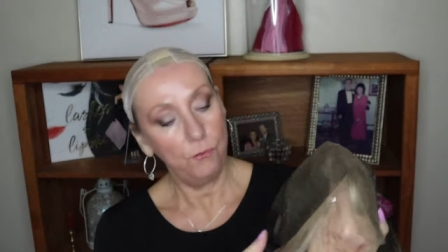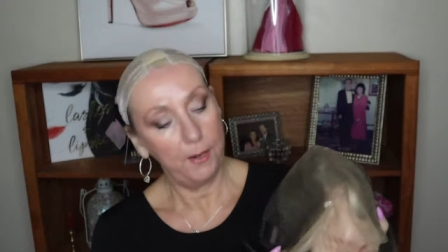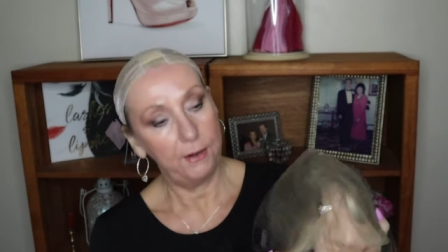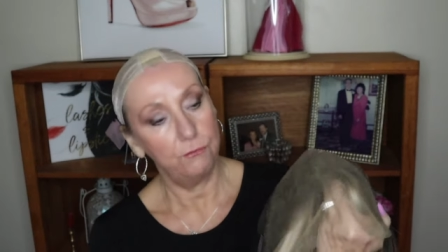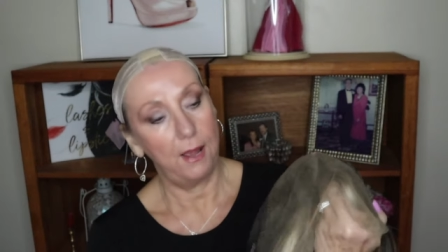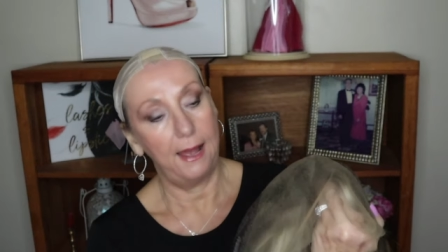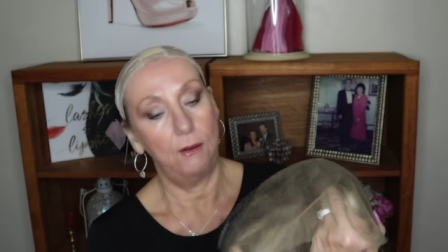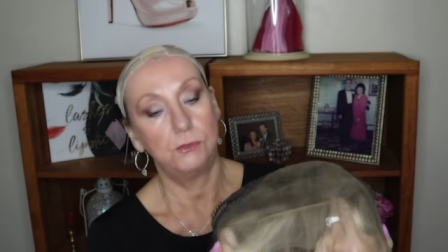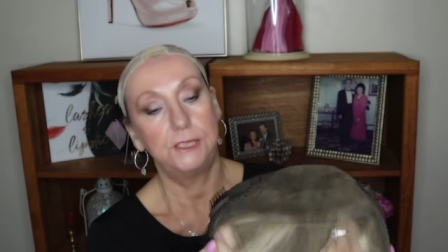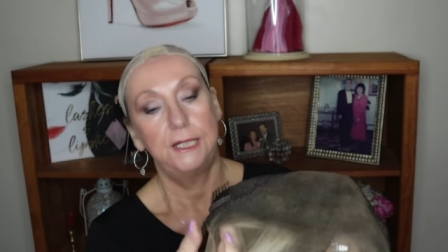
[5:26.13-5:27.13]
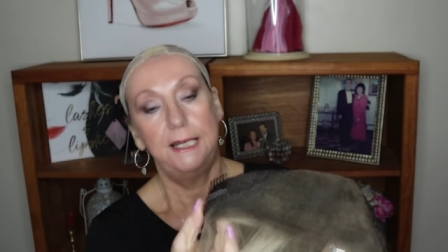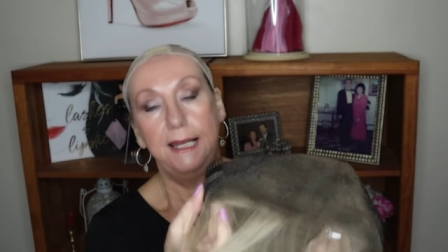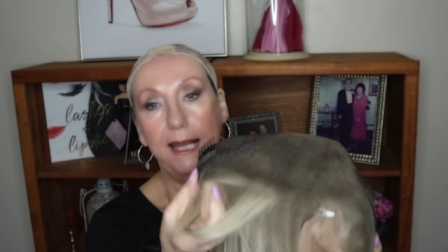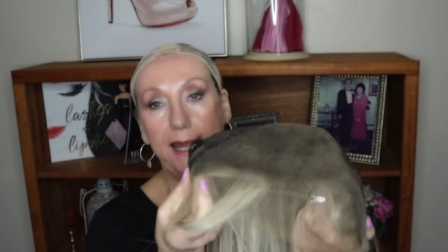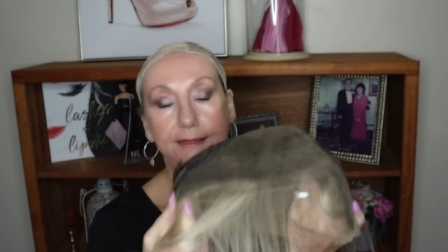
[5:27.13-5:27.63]
the way around,
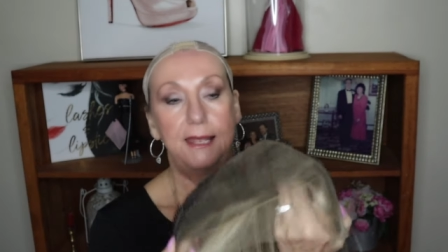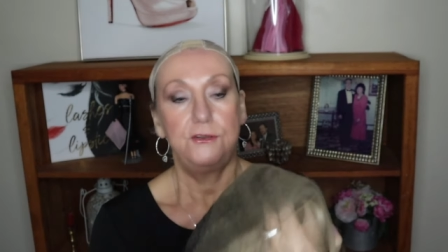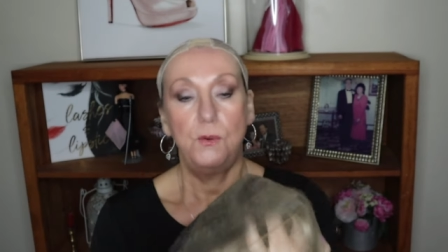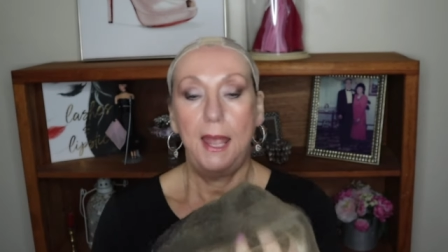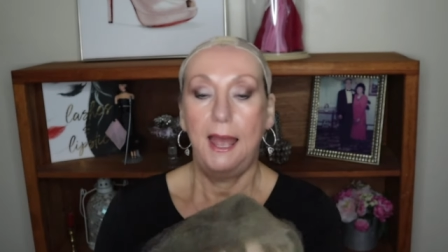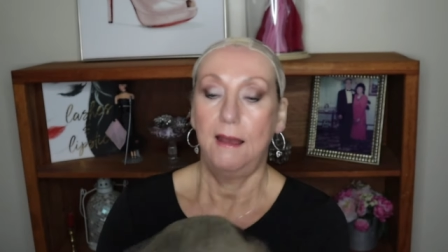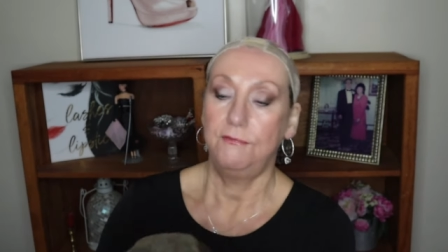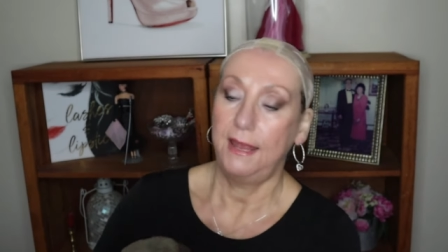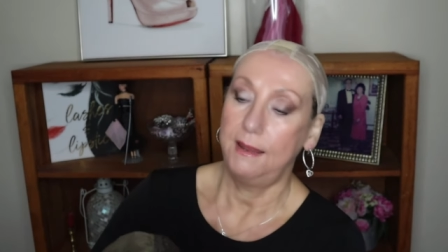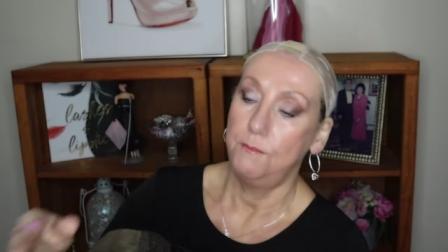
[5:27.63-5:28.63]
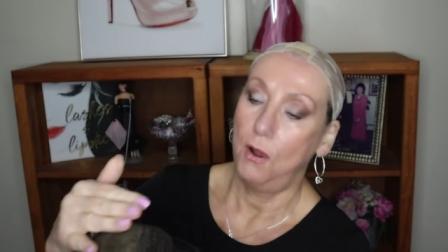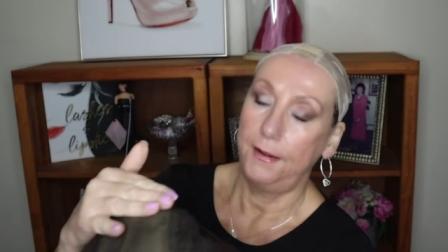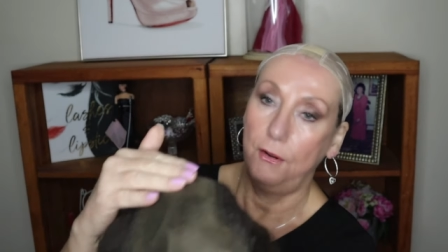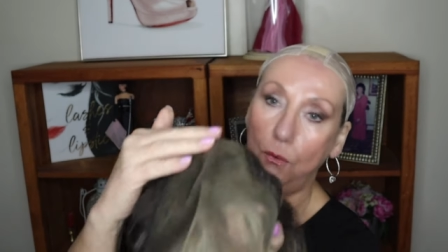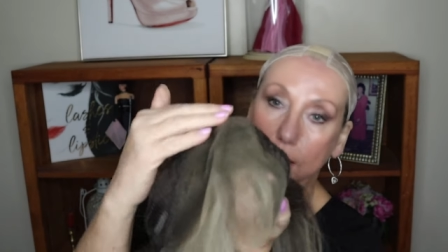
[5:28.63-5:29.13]
and then you have a
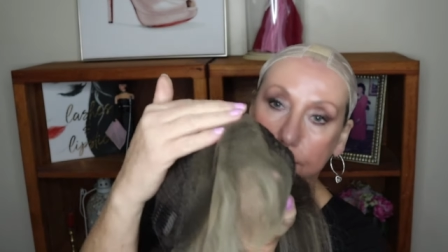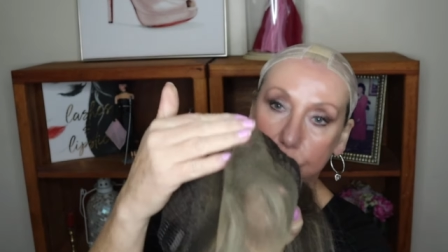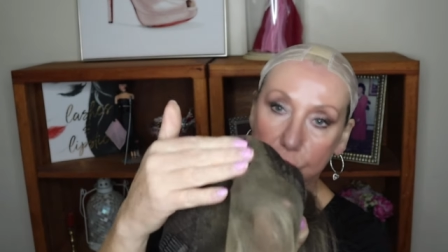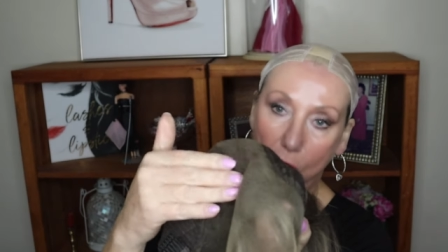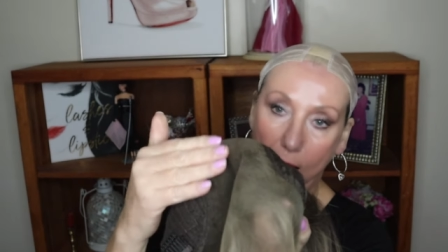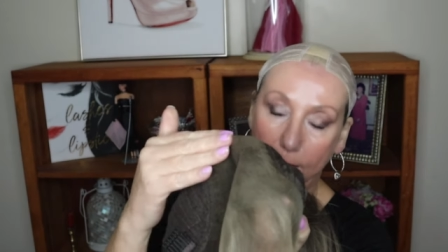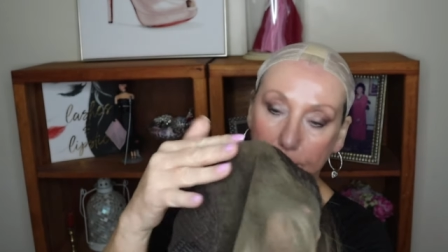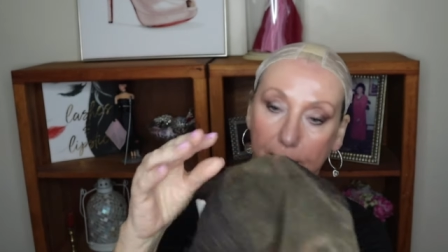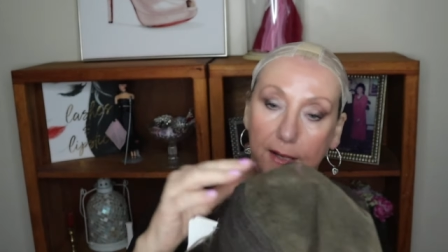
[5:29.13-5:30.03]
mono top.